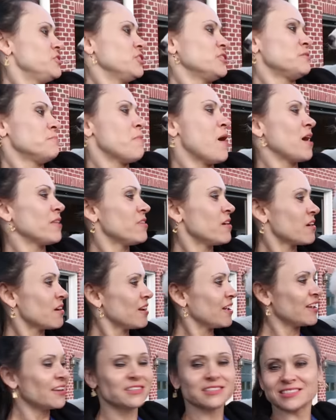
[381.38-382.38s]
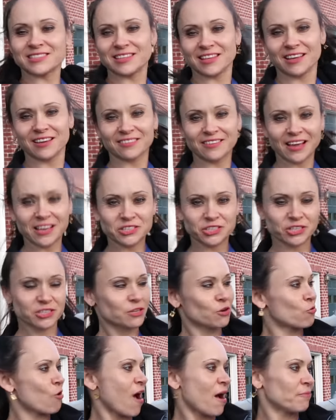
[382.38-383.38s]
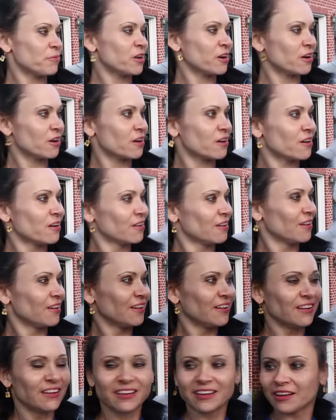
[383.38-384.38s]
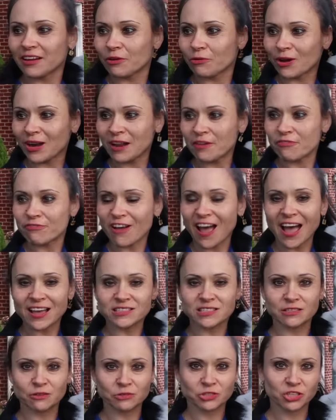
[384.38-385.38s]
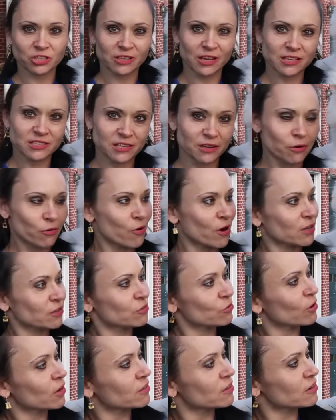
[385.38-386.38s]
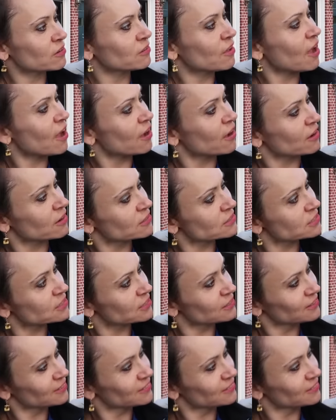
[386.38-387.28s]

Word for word: Just motherly instinct. I just grabbed her really fast so she doesn't run to other dogs.